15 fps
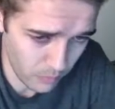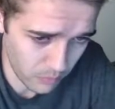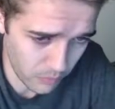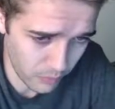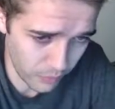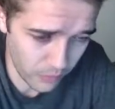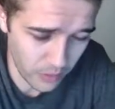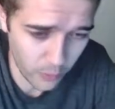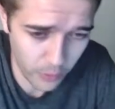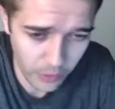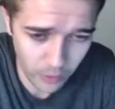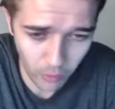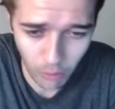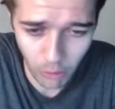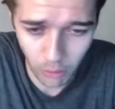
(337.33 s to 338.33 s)
this is not a
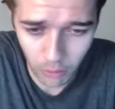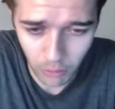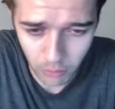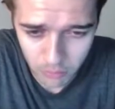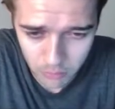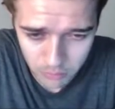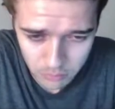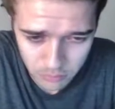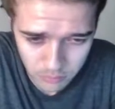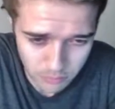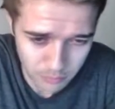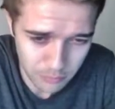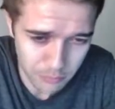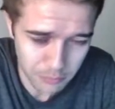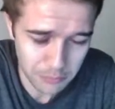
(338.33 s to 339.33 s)
read along.
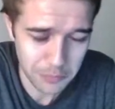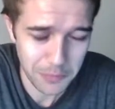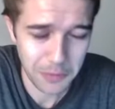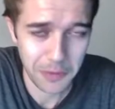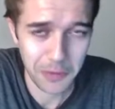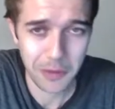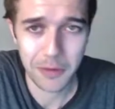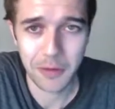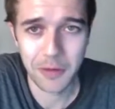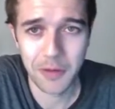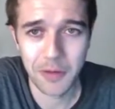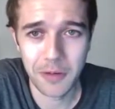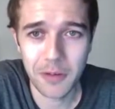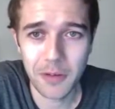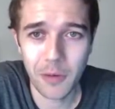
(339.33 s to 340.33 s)
It's not
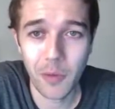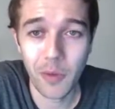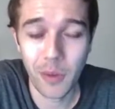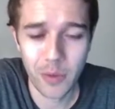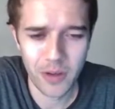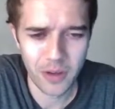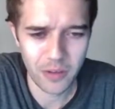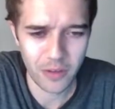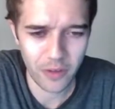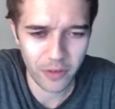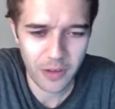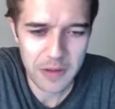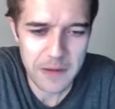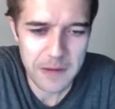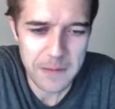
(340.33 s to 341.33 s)
why I'm making
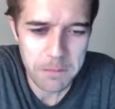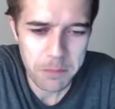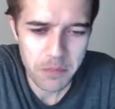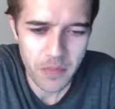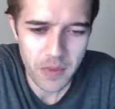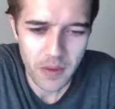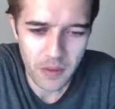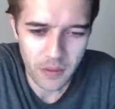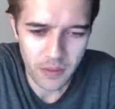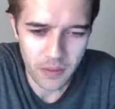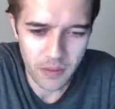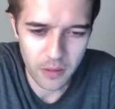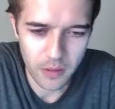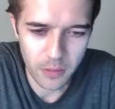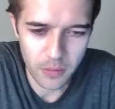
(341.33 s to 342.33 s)
this.
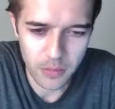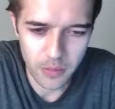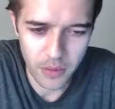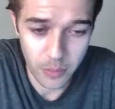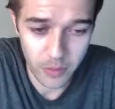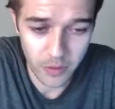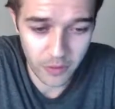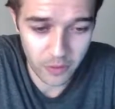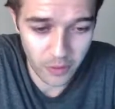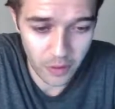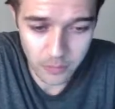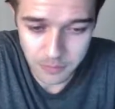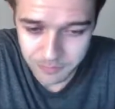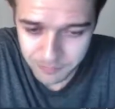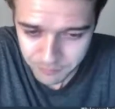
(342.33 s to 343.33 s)
That being
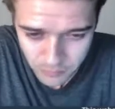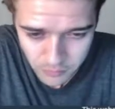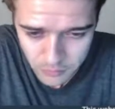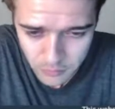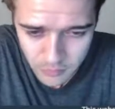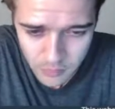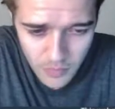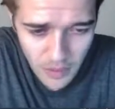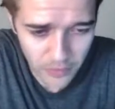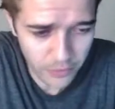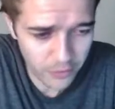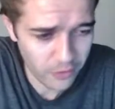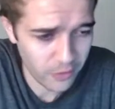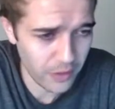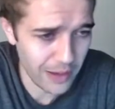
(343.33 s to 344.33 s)
said,
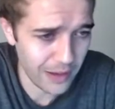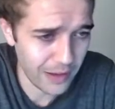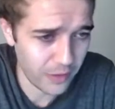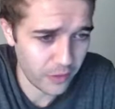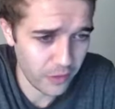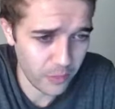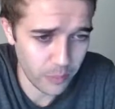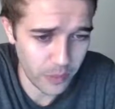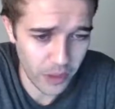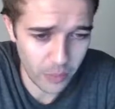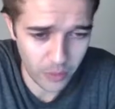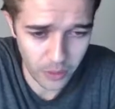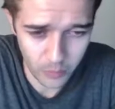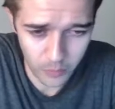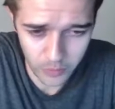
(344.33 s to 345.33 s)
this is an excellent
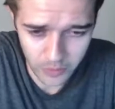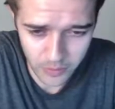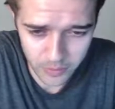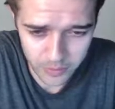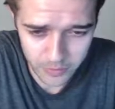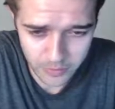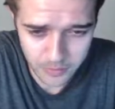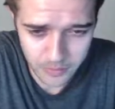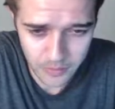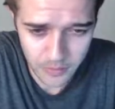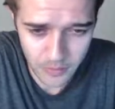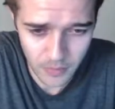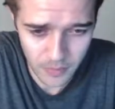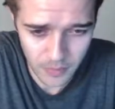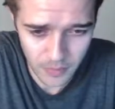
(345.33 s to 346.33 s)
paper, I believe.
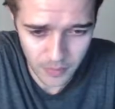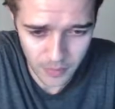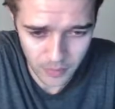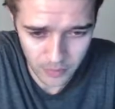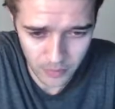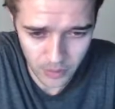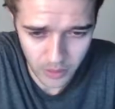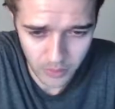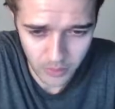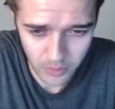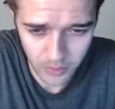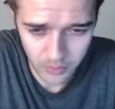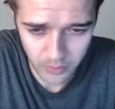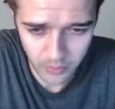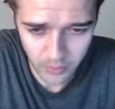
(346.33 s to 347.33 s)
I
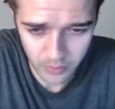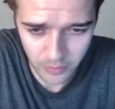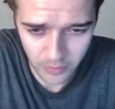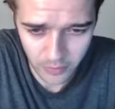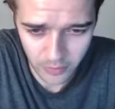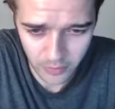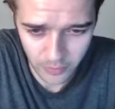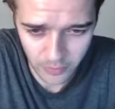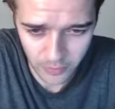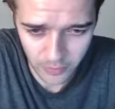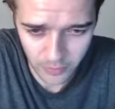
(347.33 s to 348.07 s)
believe that this is